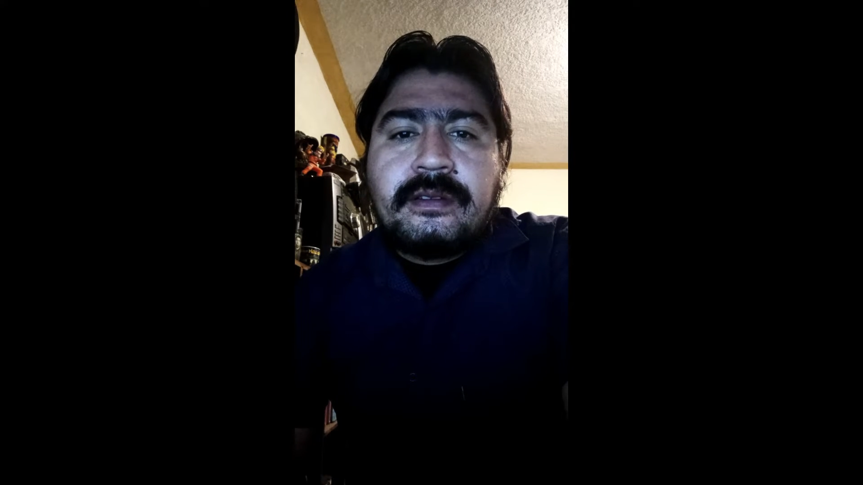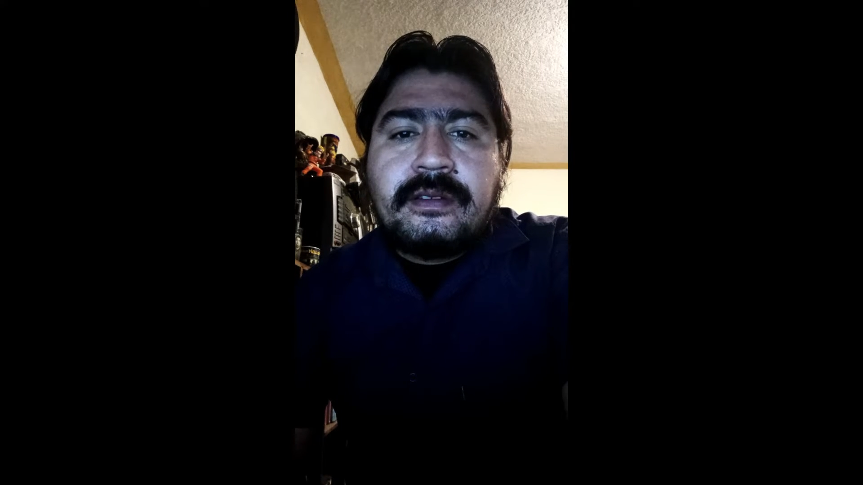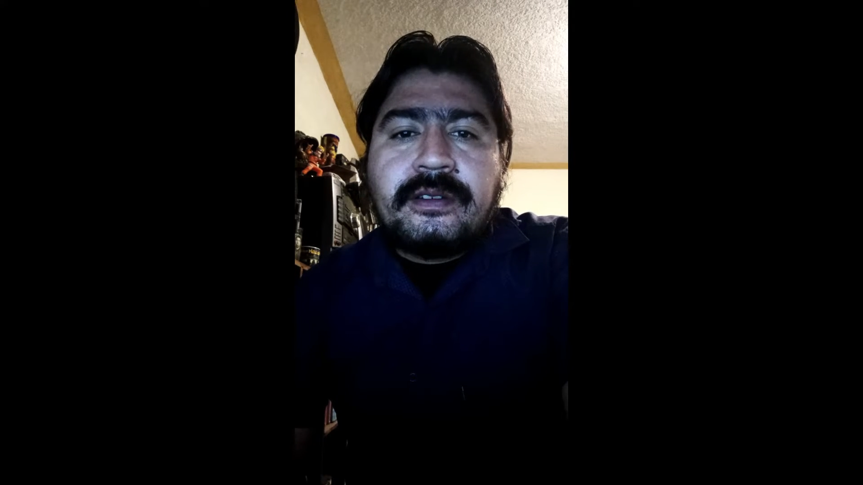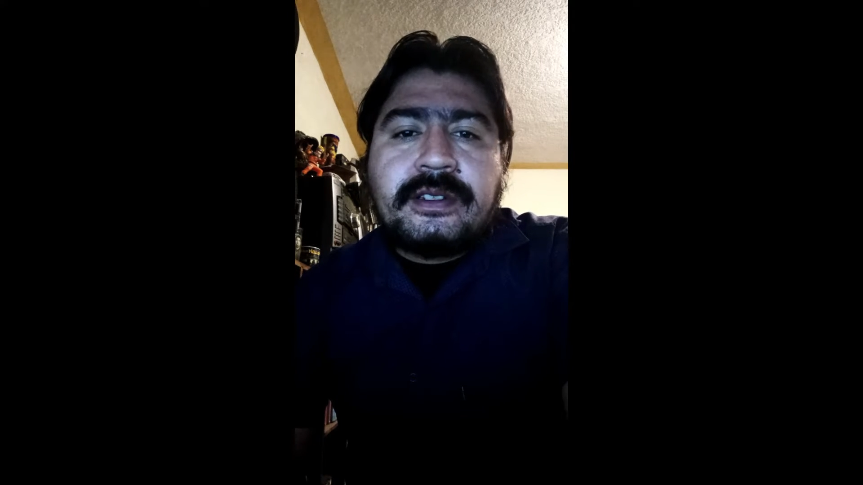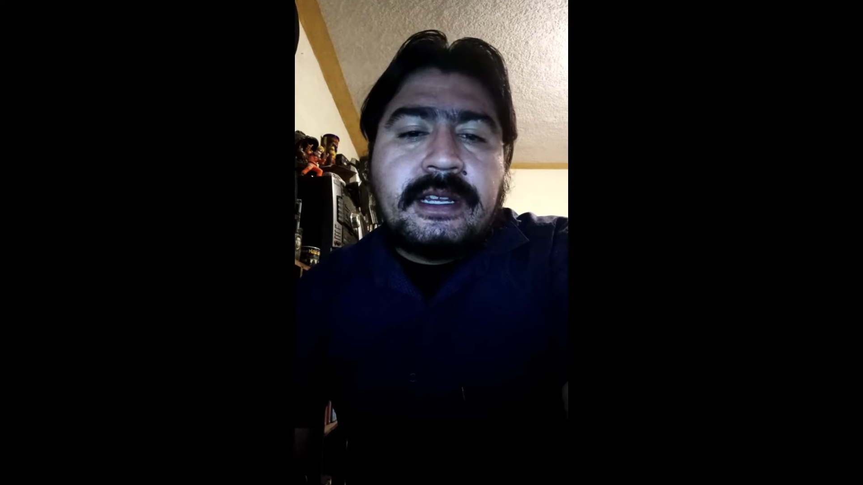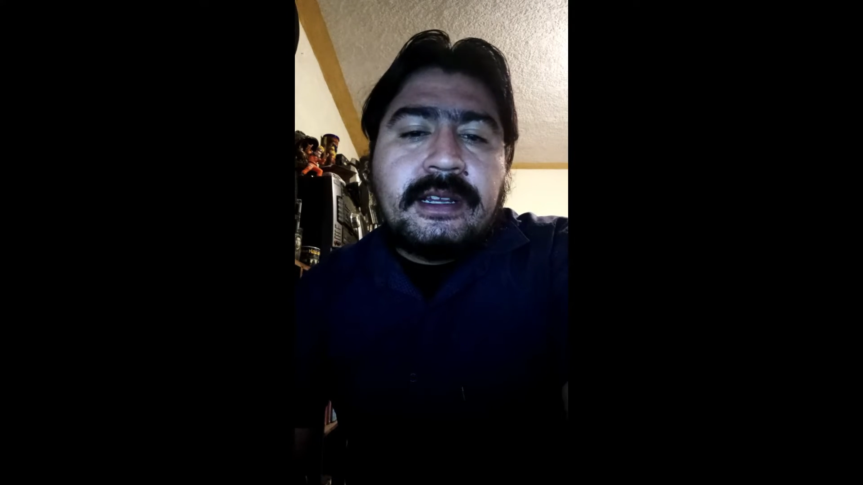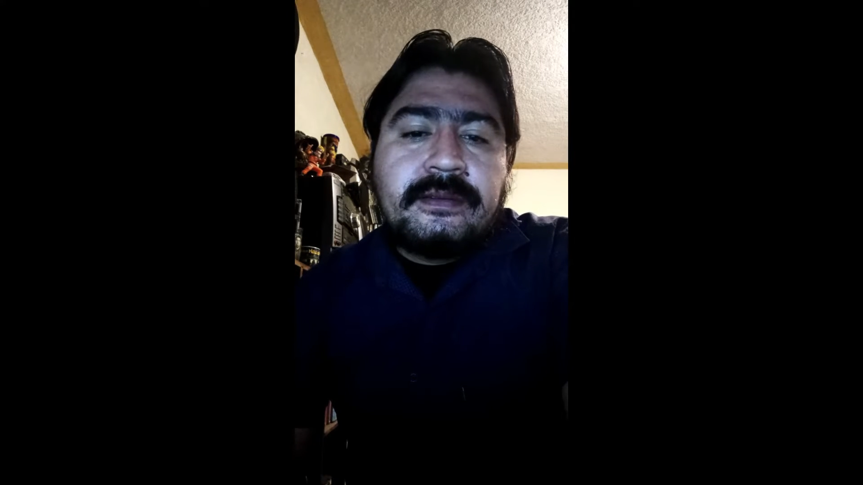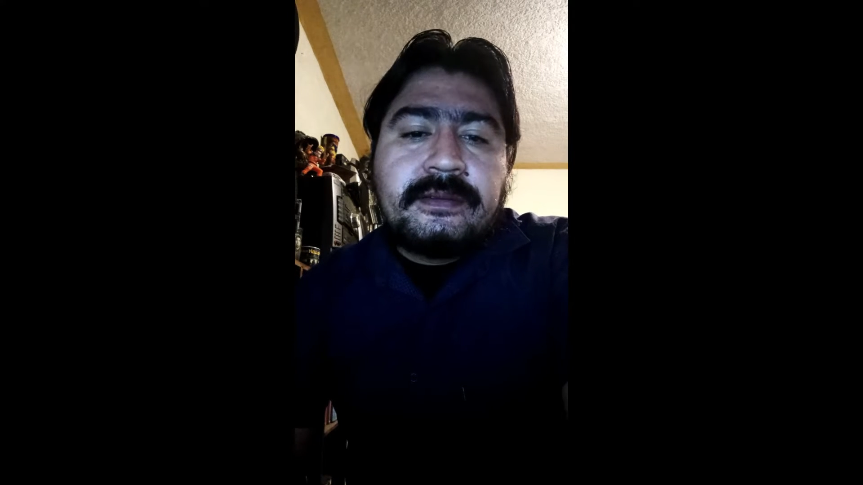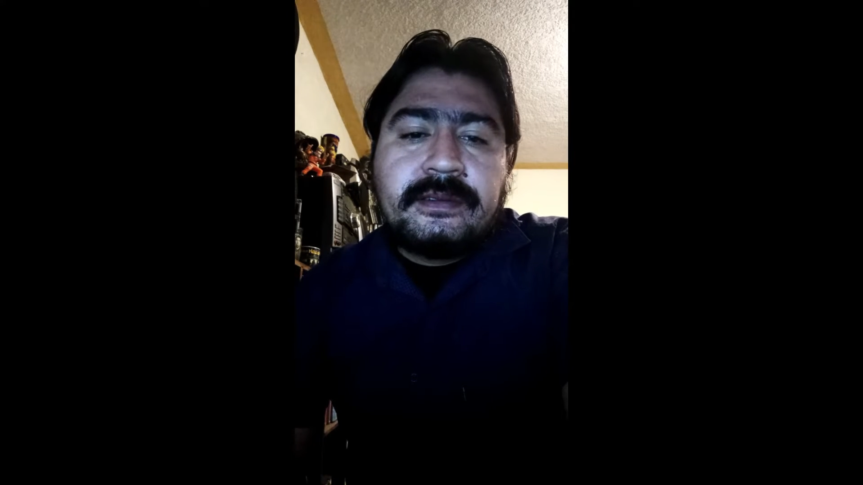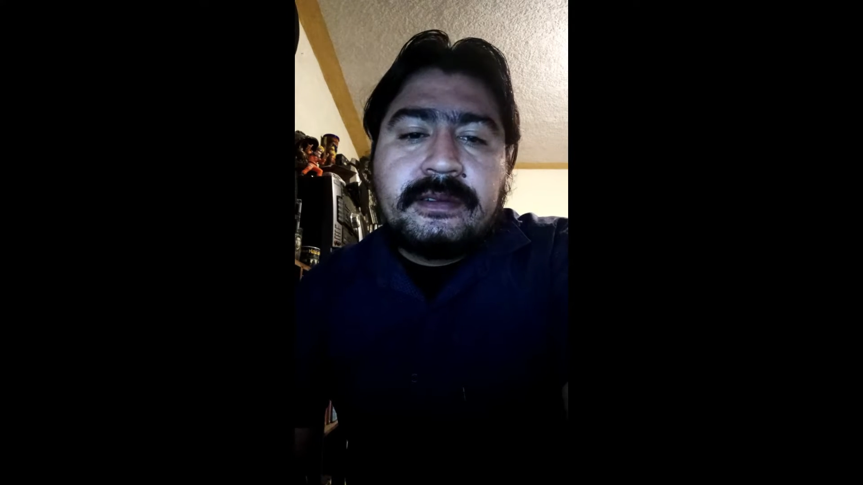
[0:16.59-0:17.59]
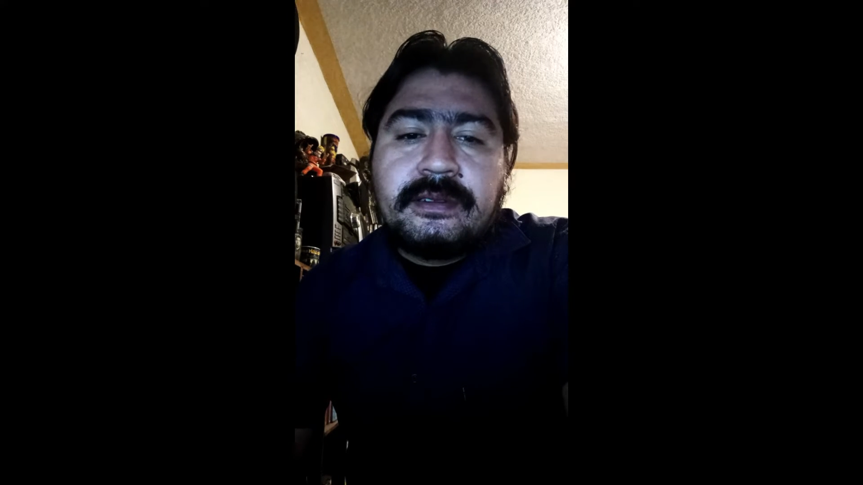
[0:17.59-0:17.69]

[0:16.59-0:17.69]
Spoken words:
your town